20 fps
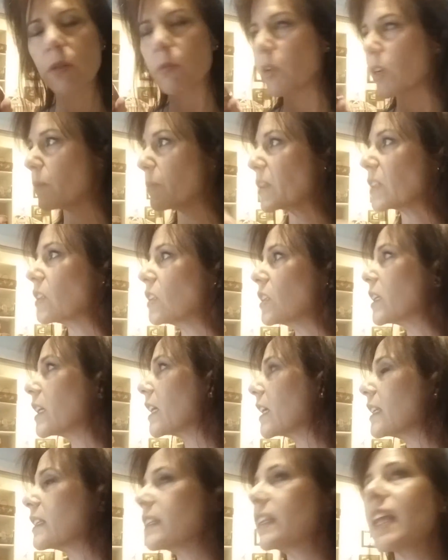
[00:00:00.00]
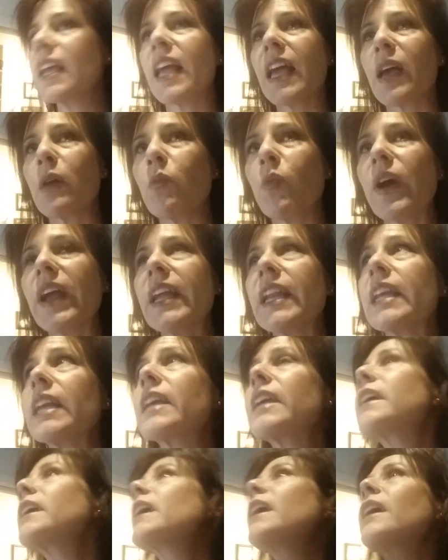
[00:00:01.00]
I'm going to be looking and
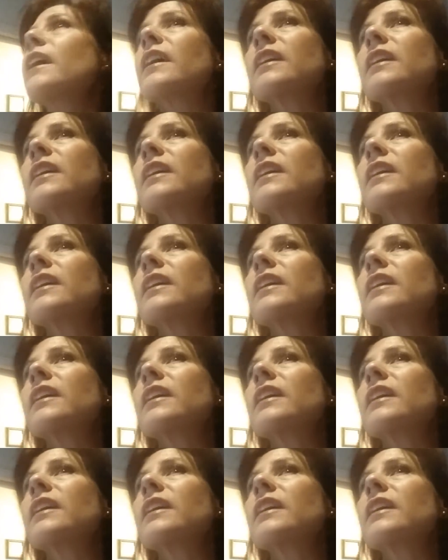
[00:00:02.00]
waiting